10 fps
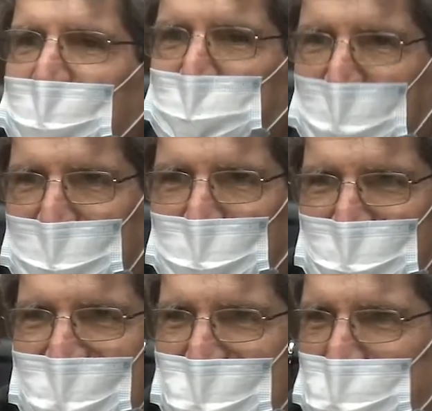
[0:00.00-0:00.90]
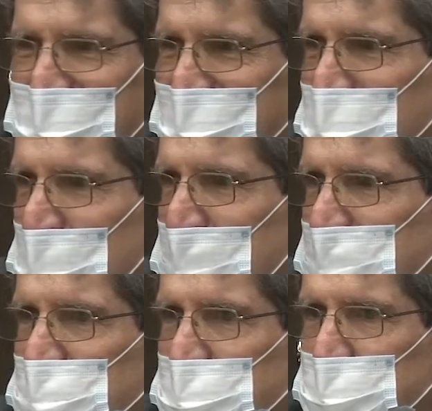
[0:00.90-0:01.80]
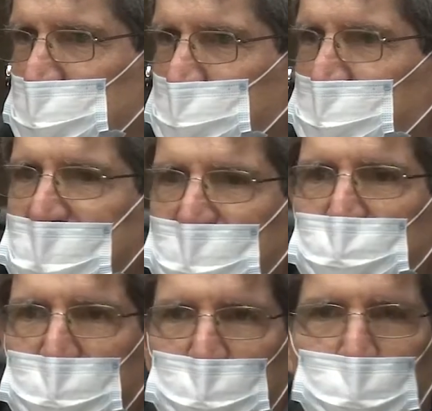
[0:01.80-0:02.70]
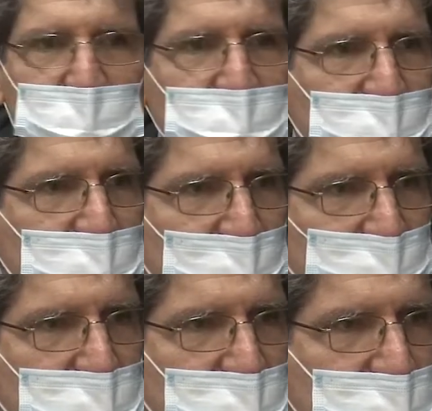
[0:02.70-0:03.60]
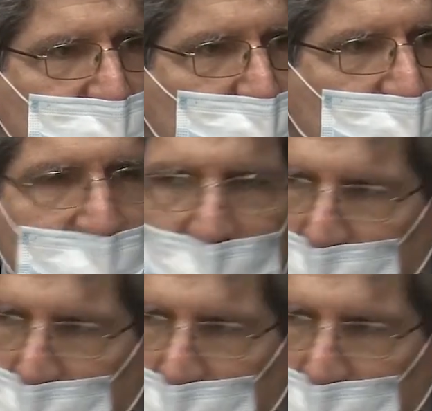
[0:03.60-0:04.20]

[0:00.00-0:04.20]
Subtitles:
have a lot of consultations to make sure we're taking everything